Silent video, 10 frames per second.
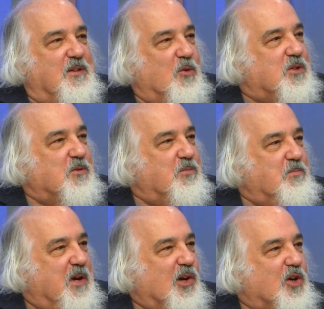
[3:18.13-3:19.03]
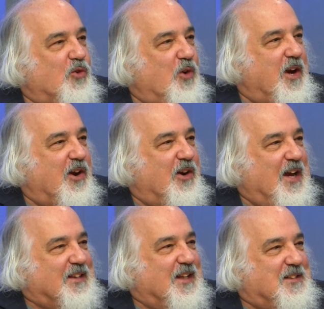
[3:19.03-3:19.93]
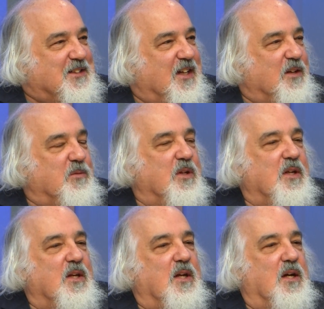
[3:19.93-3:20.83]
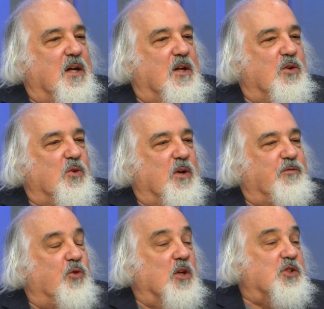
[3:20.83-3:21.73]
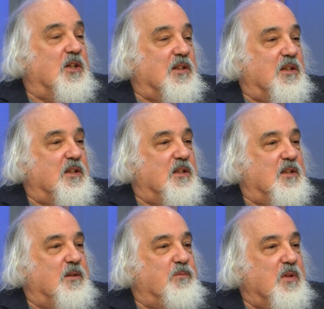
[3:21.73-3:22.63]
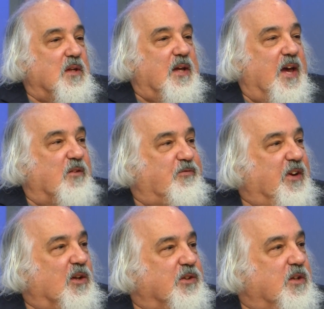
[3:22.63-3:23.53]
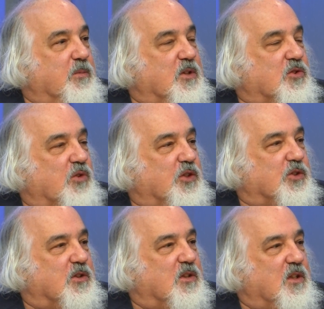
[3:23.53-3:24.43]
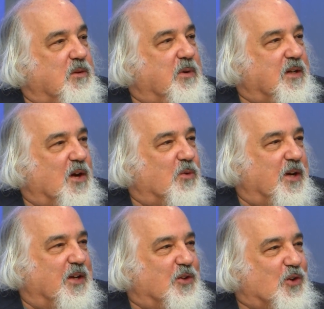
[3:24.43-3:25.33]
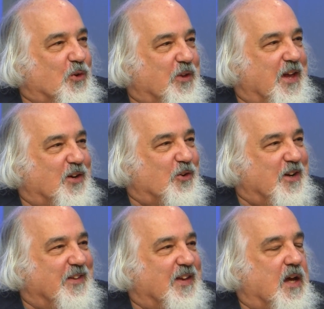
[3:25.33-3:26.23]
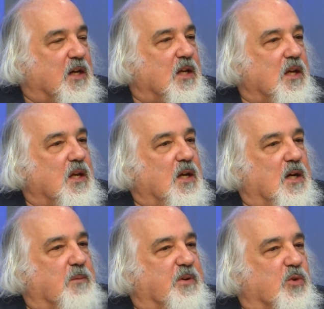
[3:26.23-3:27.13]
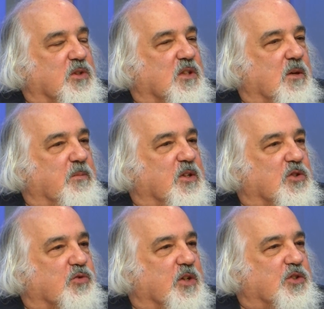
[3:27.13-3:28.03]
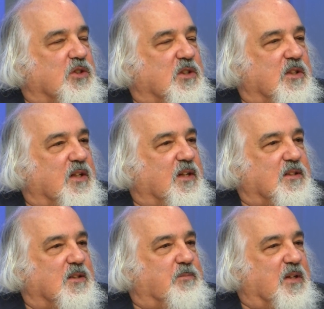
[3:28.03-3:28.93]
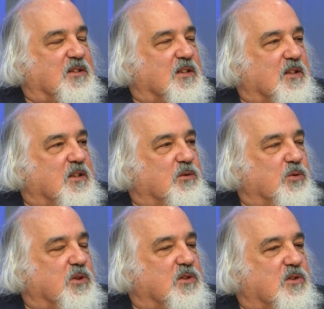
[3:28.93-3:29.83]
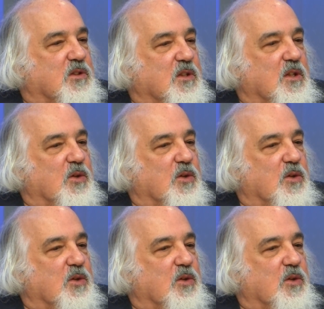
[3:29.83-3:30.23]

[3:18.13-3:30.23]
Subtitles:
There was a Mayor Correa at that time. Who unfortunately had a failed administration. He may not want to know that or hear that, but it was an administration that basically was